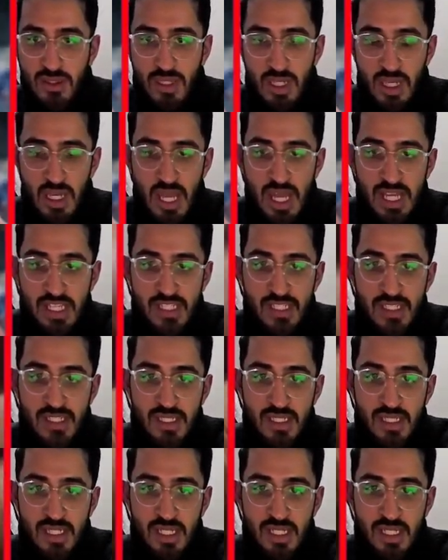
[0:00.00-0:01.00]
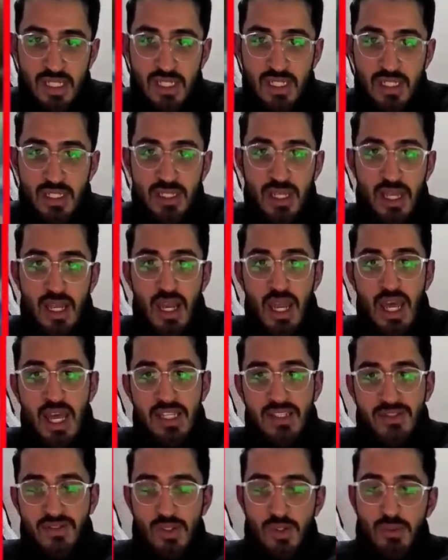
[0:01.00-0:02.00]
Last. The last
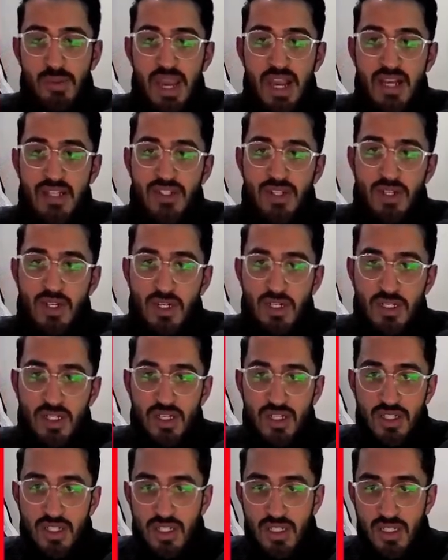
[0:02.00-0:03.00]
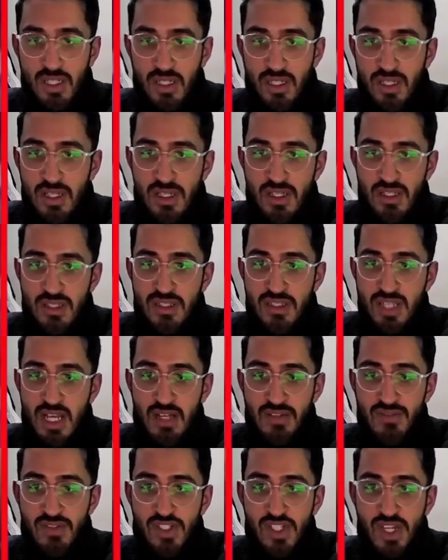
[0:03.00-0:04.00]
few packs are gonna
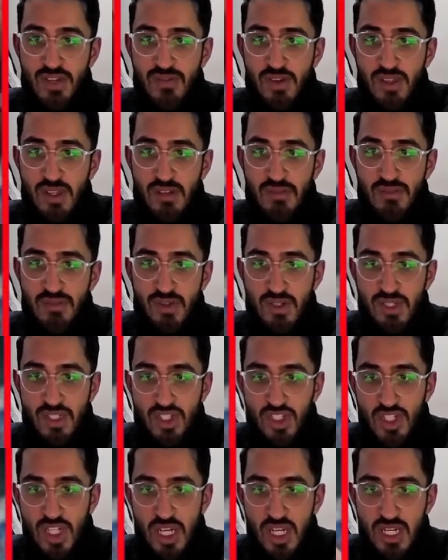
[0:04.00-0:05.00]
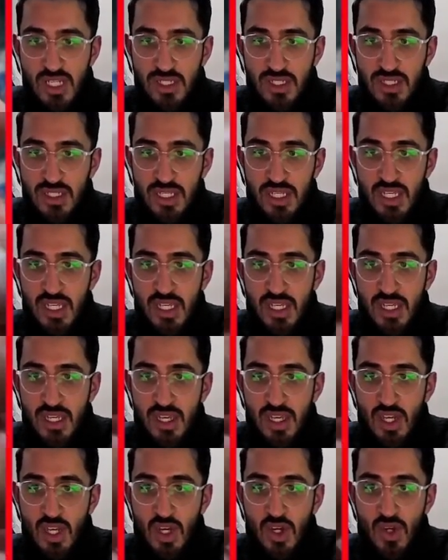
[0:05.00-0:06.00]
salvage everything for us. Chansey.
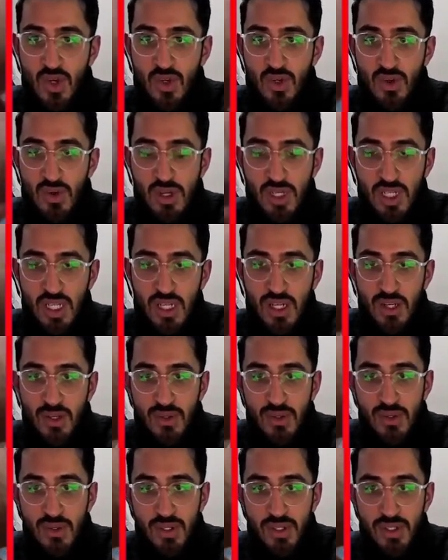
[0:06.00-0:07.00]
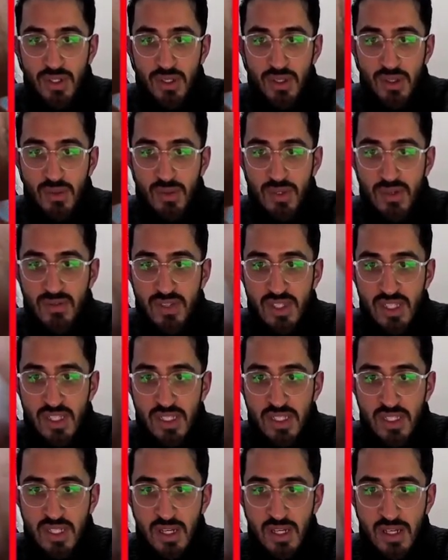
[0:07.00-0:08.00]
Rockalore, another one of the
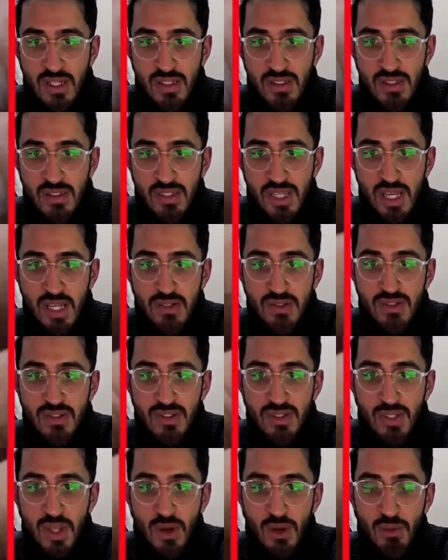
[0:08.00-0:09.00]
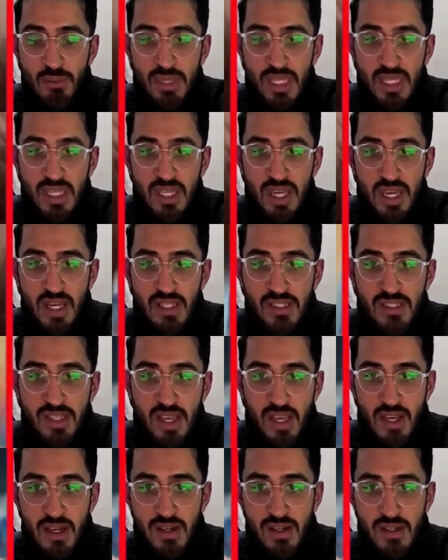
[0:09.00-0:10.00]
starters. That looks dopey as
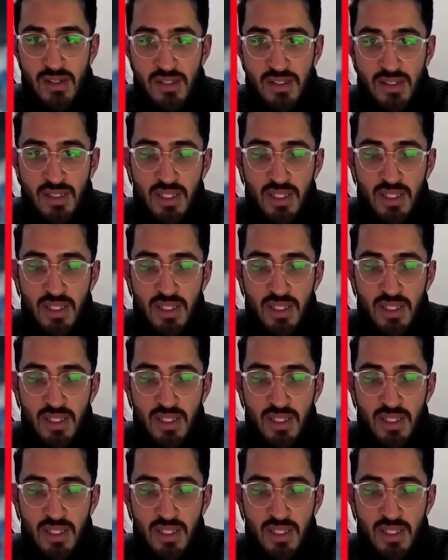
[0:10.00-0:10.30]
hell.